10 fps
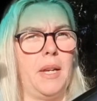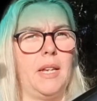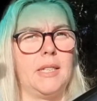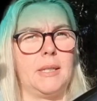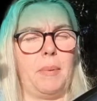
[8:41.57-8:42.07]

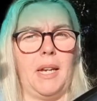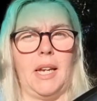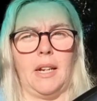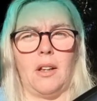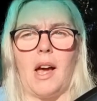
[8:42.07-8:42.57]

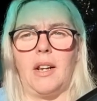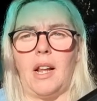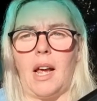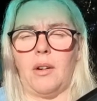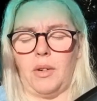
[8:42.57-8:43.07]
speaking light
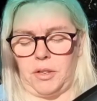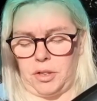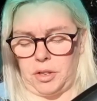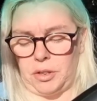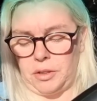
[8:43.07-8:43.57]

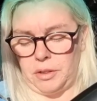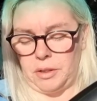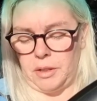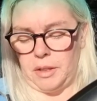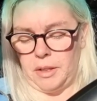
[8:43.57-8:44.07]
language
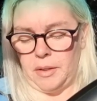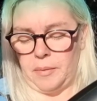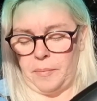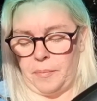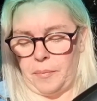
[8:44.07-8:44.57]

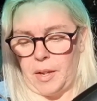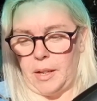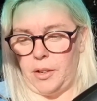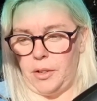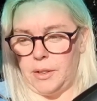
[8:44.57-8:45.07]

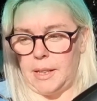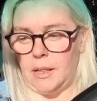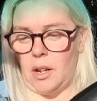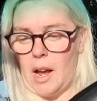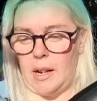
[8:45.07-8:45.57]
and
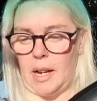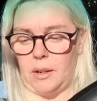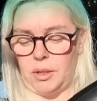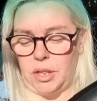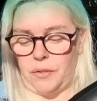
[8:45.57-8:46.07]
using light
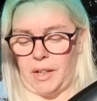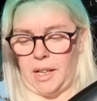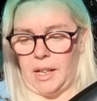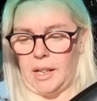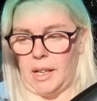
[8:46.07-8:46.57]
language for
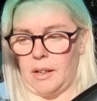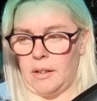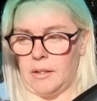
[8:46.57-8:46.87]
healing.